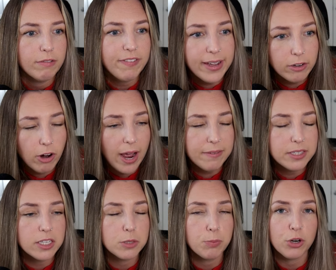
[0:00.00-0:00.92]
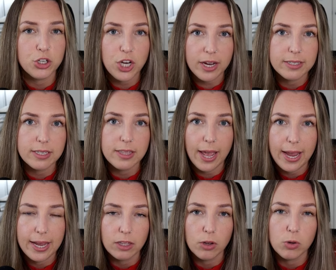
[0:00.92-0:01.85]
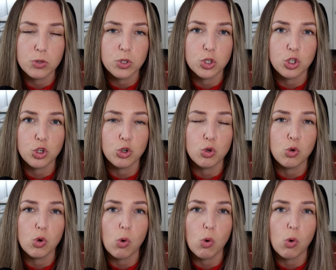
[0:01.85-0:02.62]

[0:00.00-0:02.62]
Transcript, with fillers: Fangraphs is projecting the Halos to